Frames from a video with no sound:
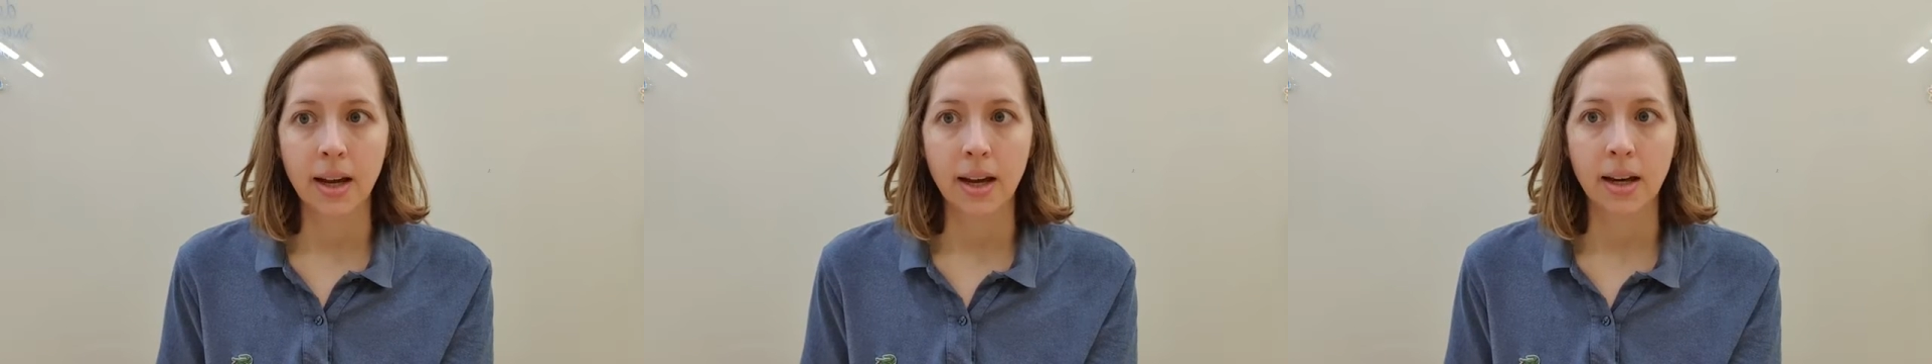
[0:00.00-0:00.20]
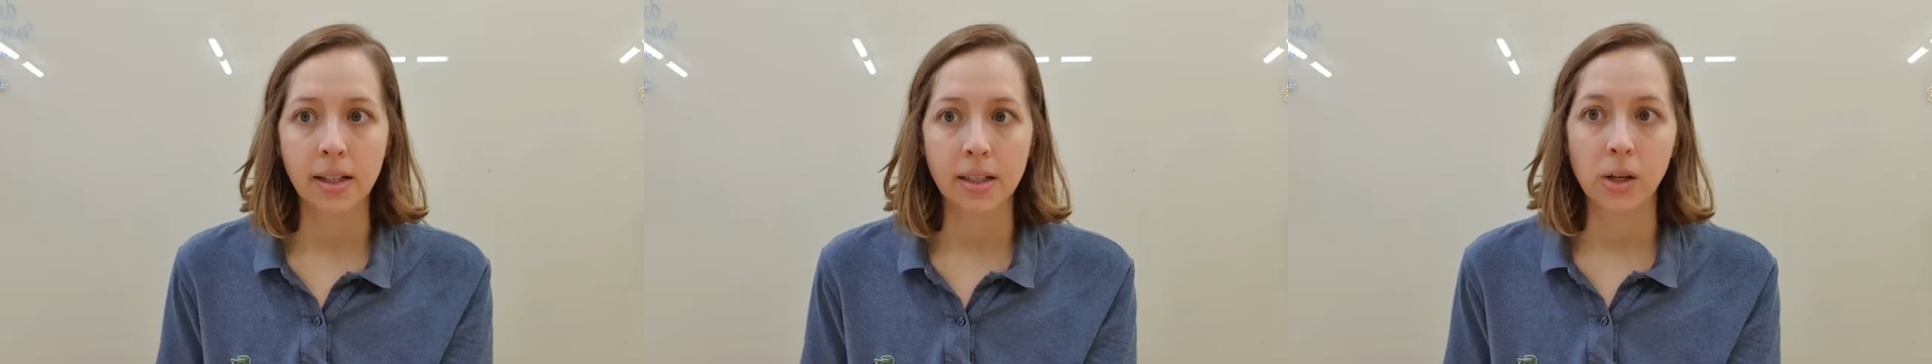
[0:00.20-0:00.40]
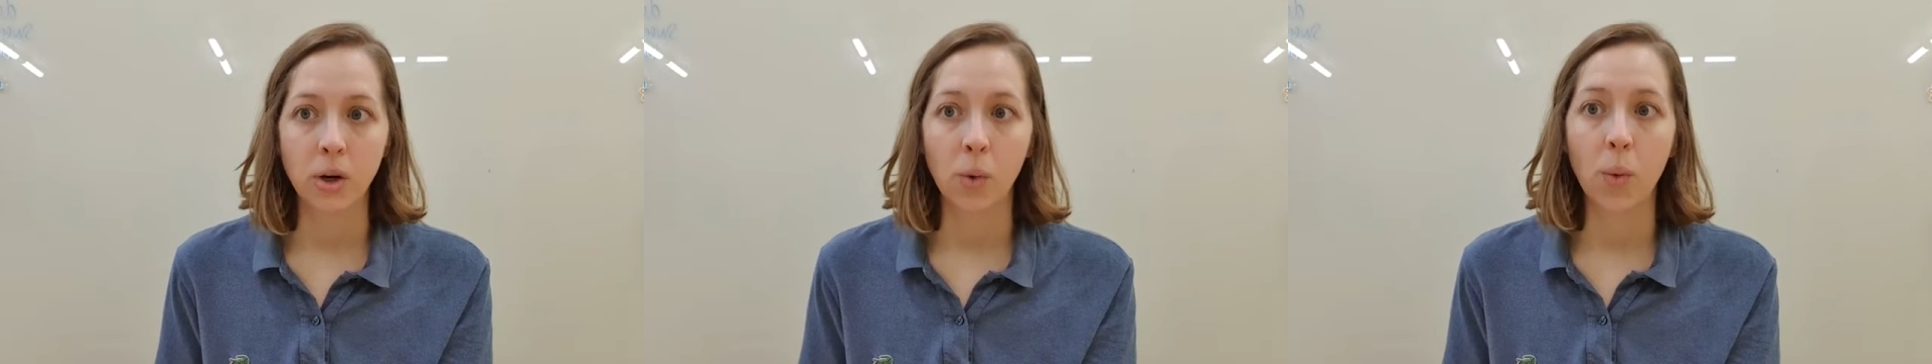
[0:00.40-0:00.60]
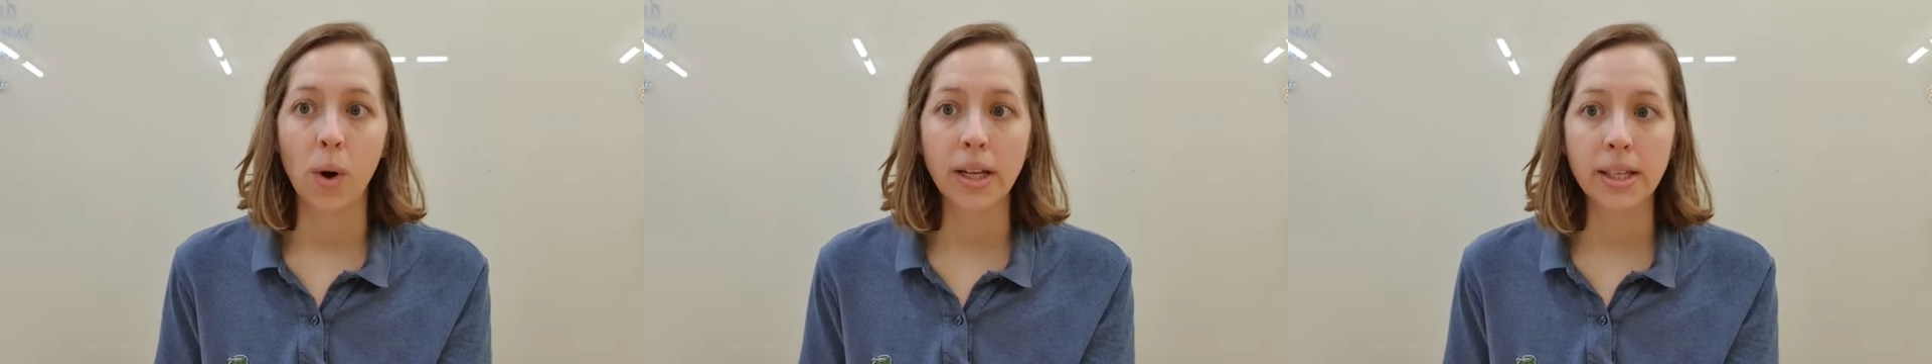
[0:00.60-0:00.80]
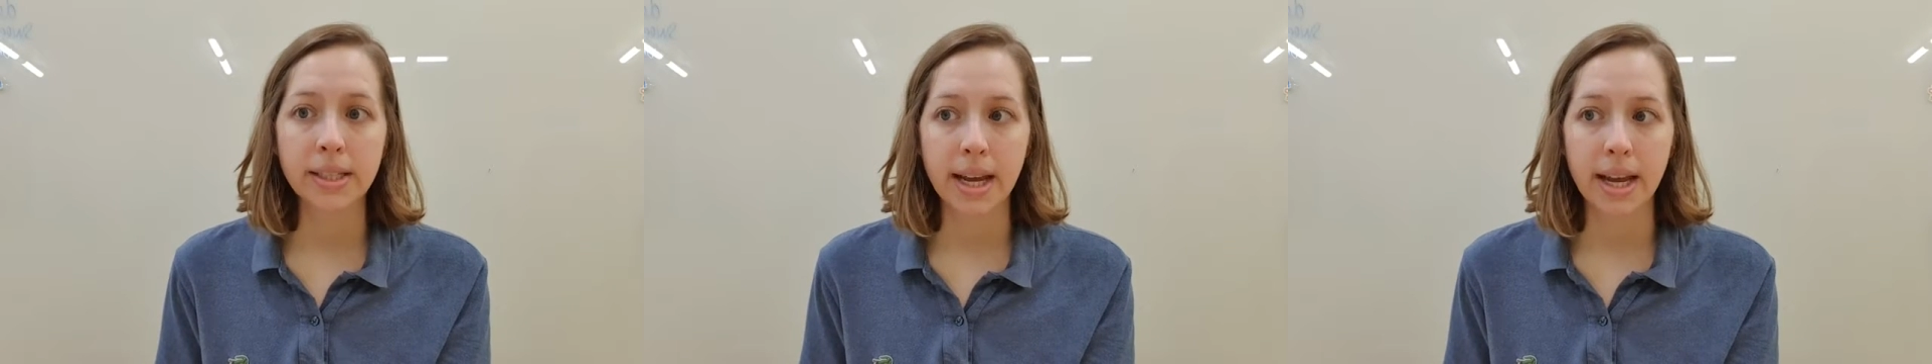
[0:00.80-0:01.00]
until
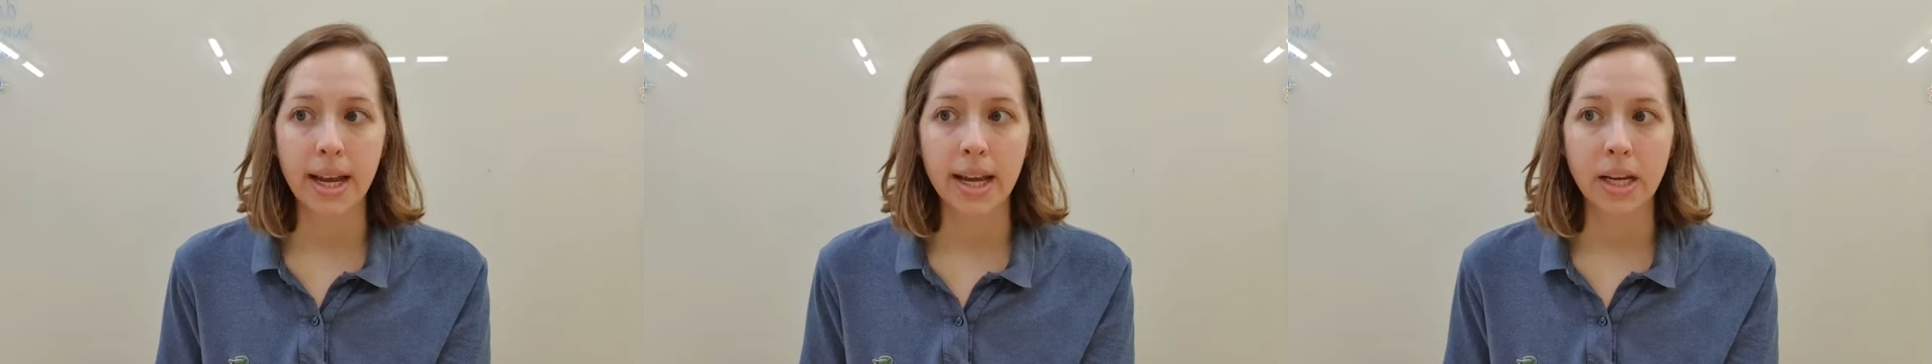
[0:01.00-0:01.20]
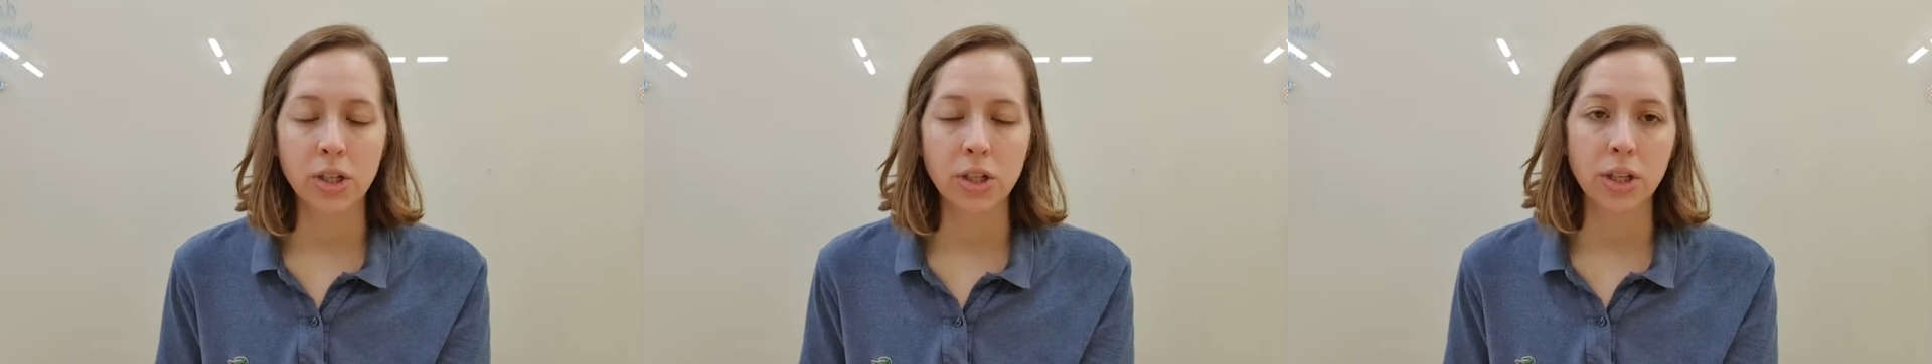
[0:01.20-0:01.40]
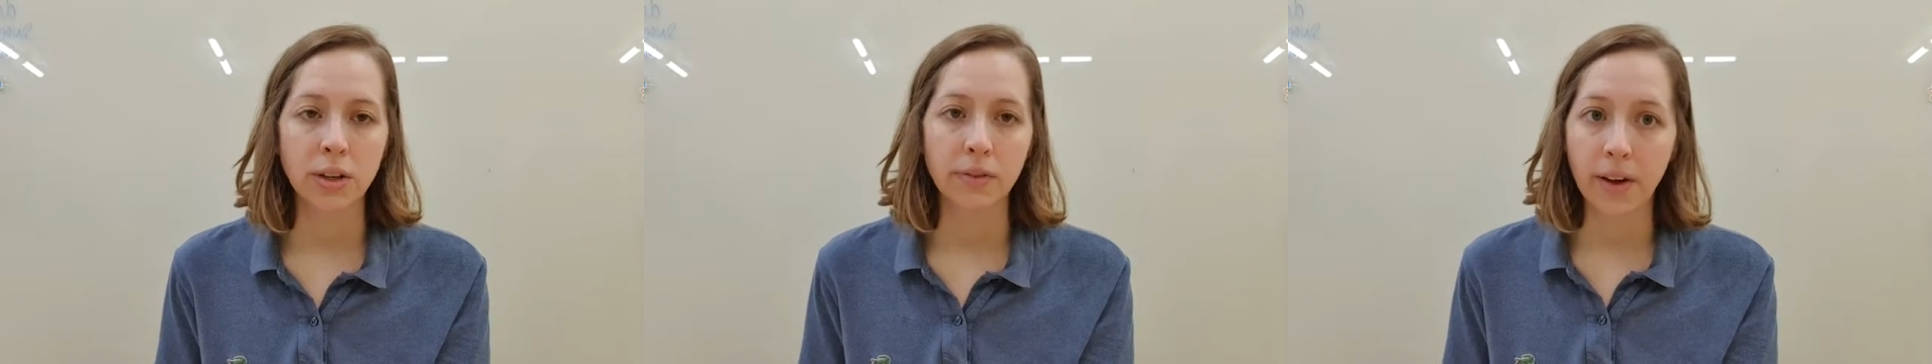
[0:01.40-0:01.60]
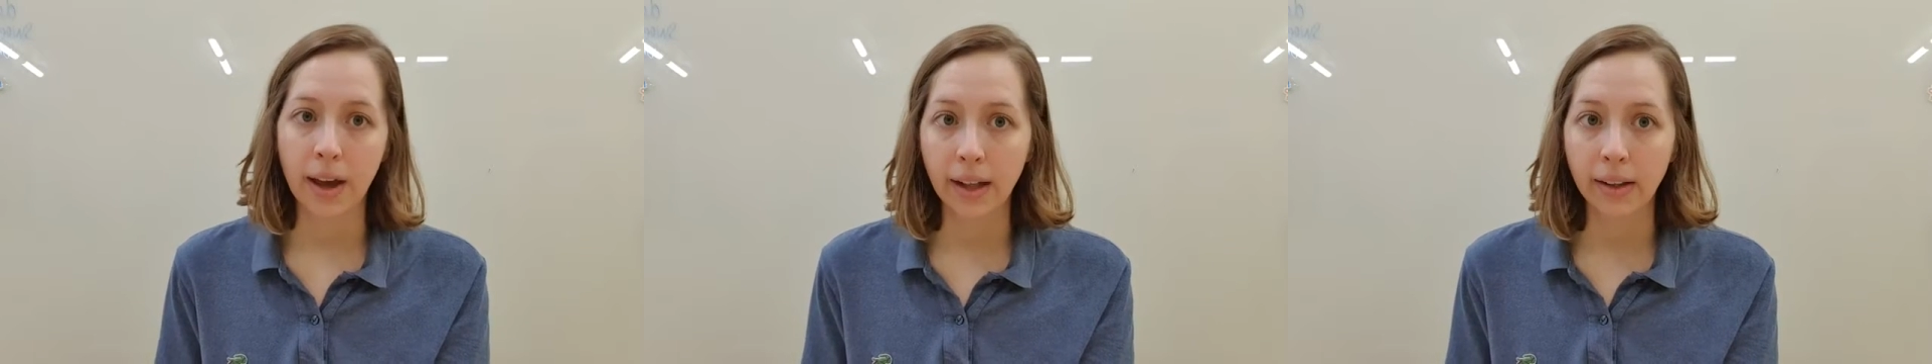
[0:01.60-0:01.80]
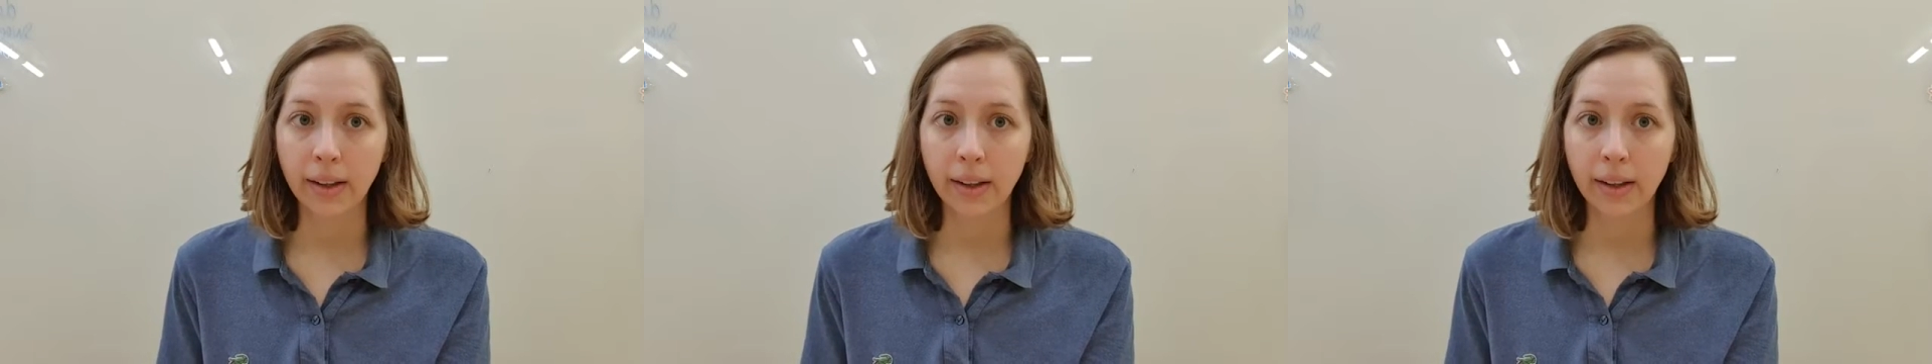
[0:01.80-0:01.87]
one day she fell